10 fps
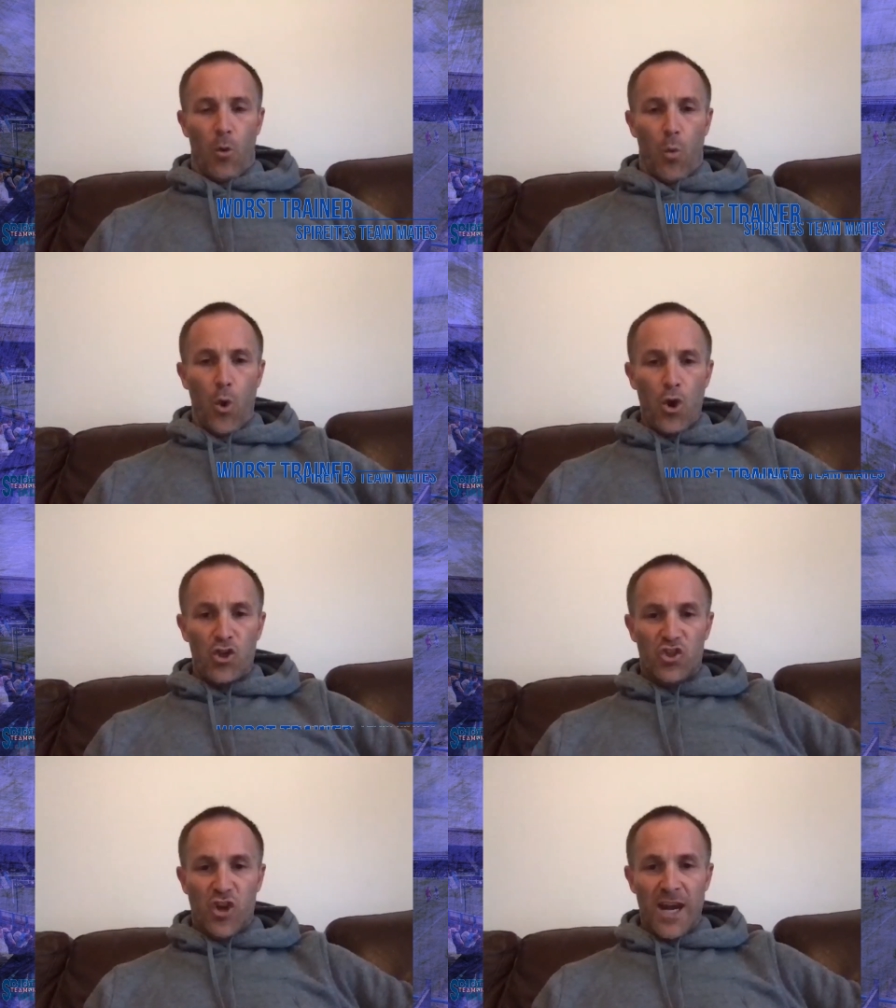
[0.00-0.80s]

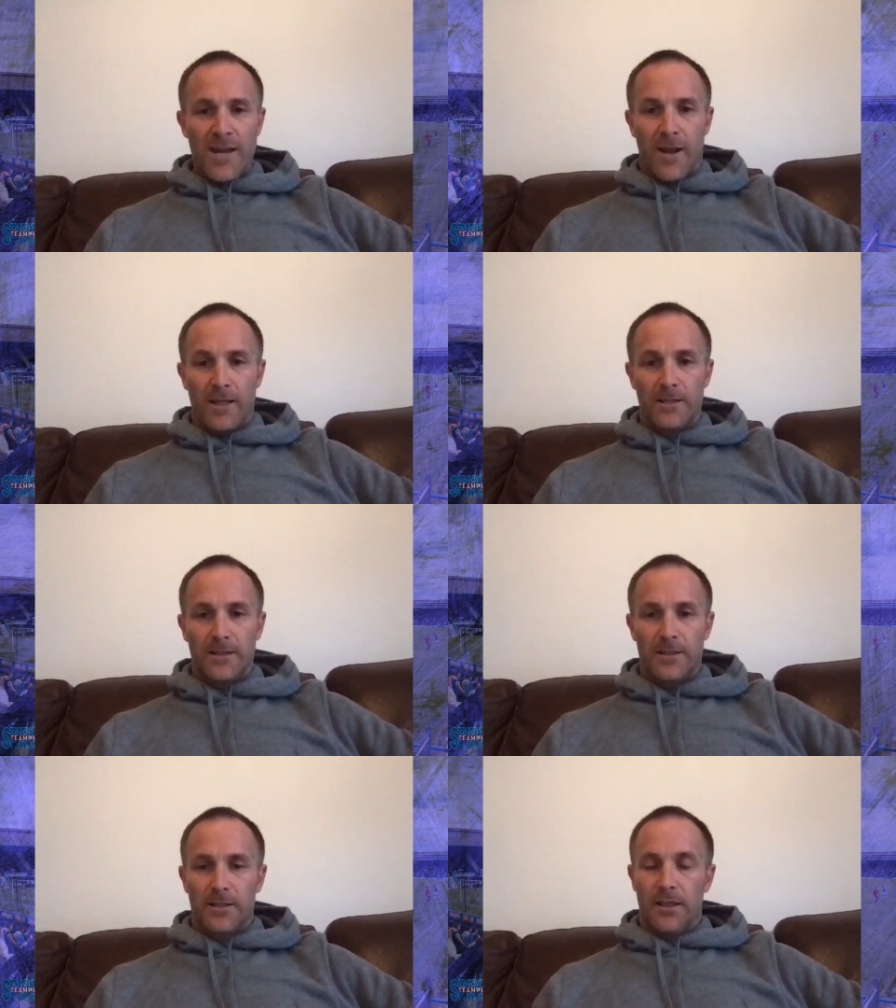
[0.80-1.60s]
Worst trainer,
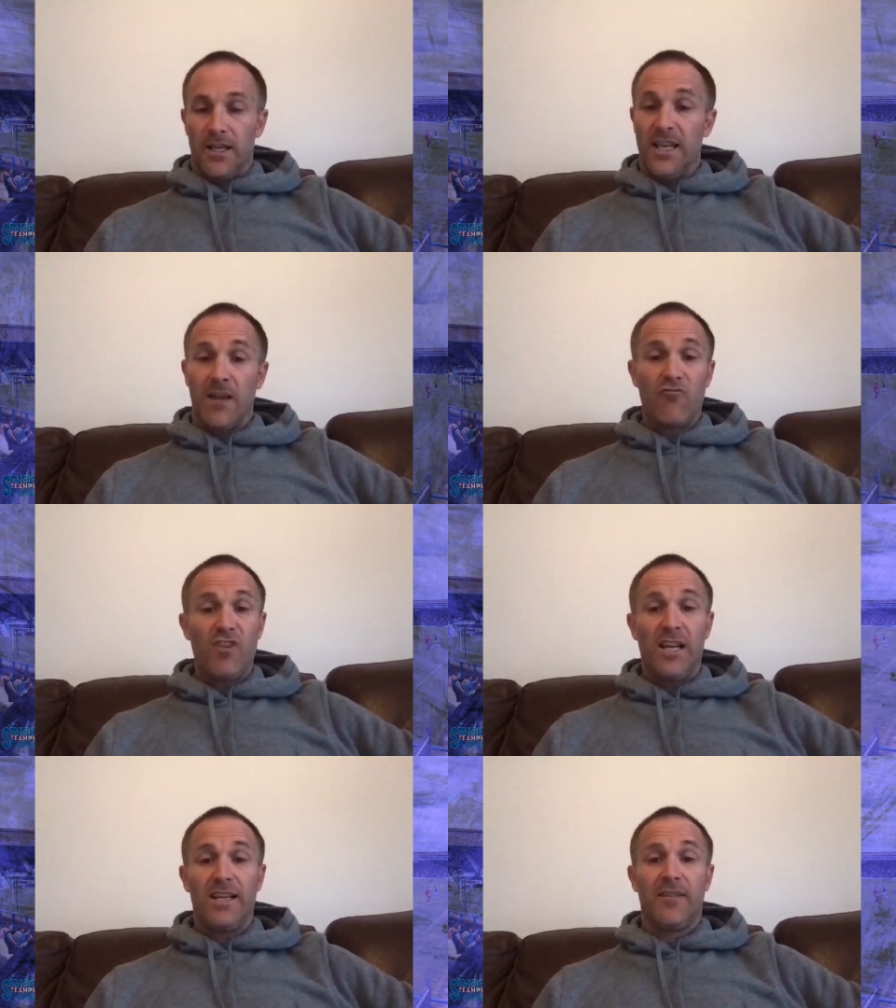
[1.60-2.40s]
again,
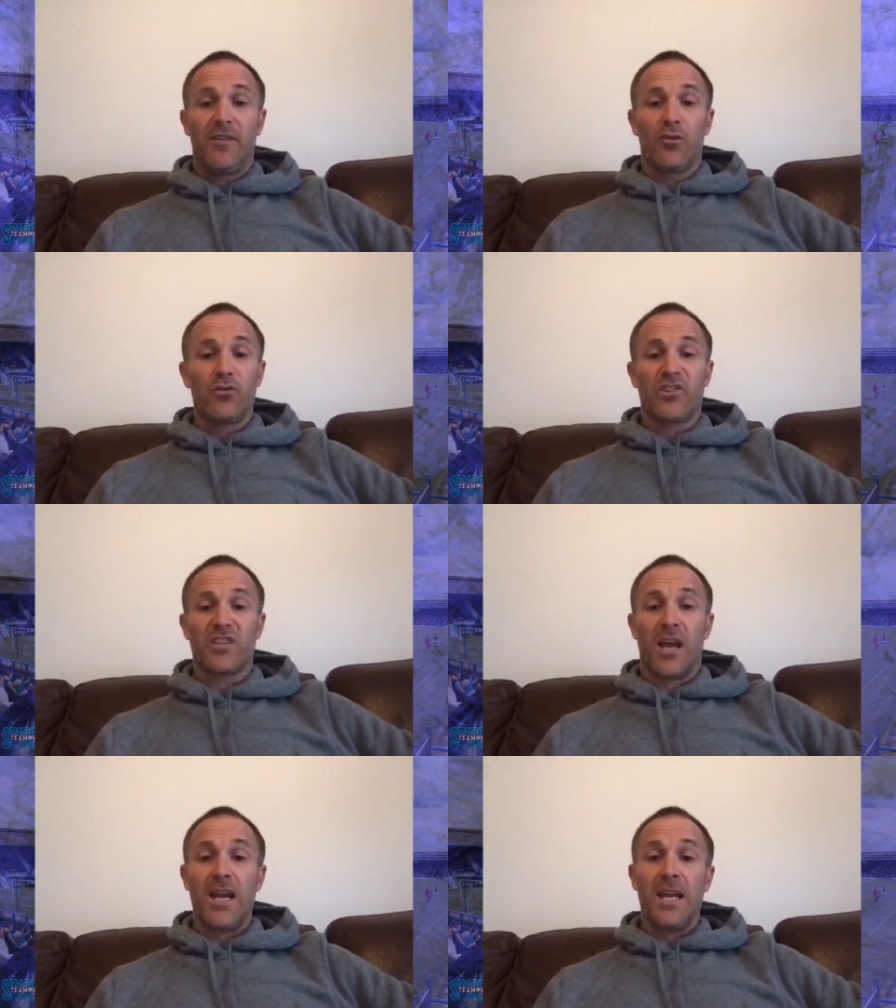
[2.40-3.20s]
really difficult to
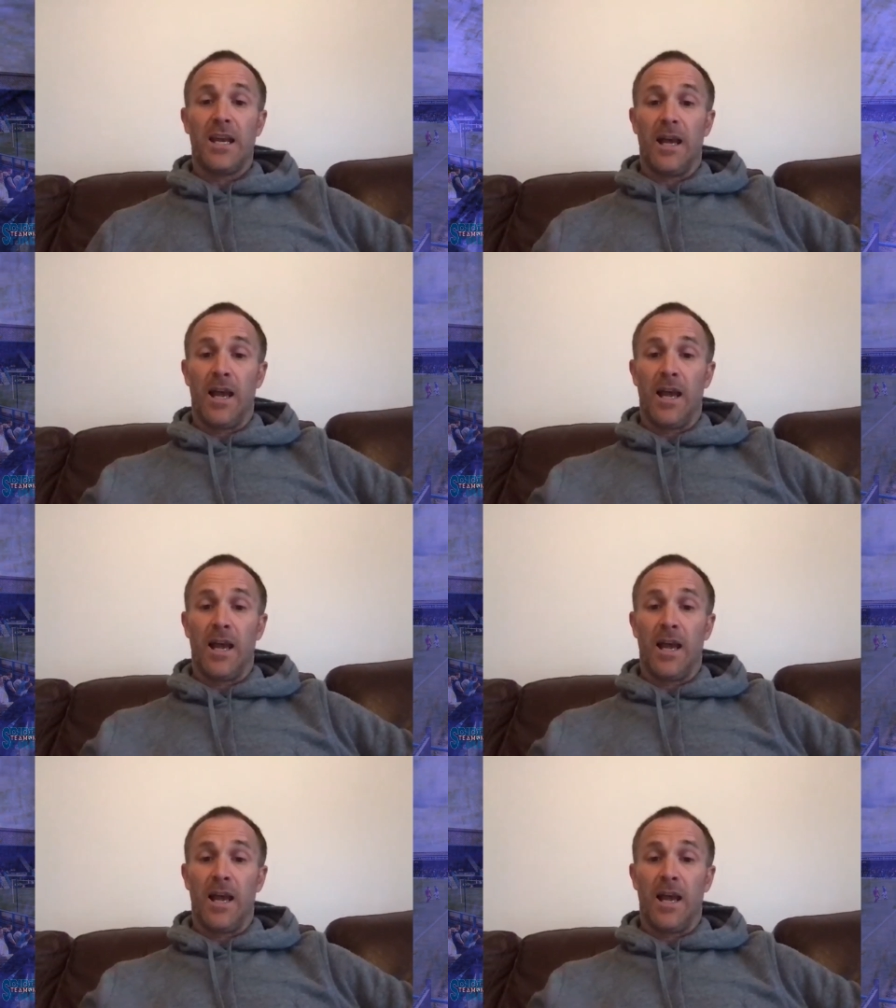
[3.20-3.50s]
say.